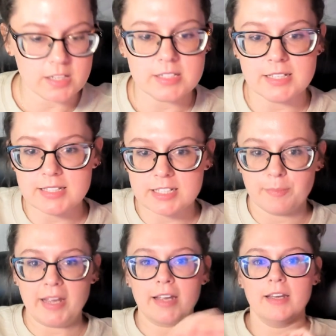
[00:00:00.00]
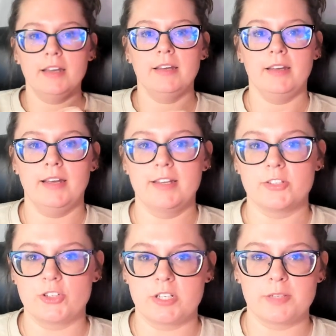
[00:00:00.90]
Systemic
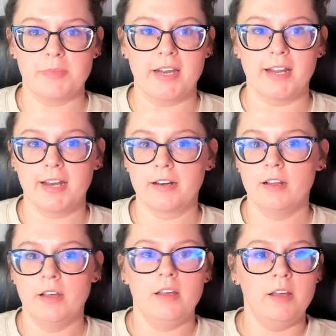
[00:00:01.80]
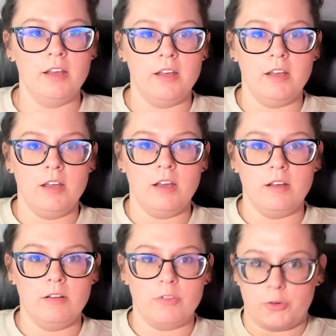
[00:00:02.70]
is just meaning
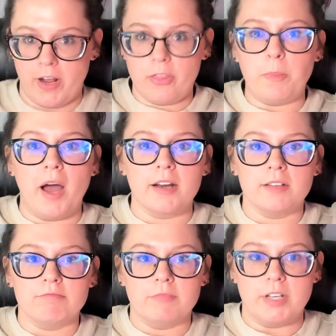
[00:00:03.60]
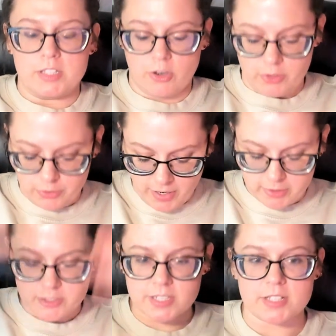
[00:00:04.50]
throughout the body. It's going throughout
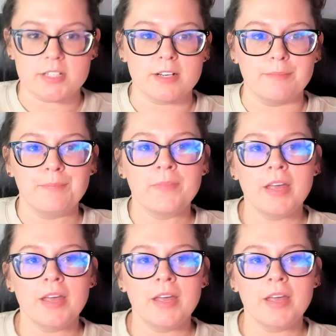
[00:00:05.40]
your system.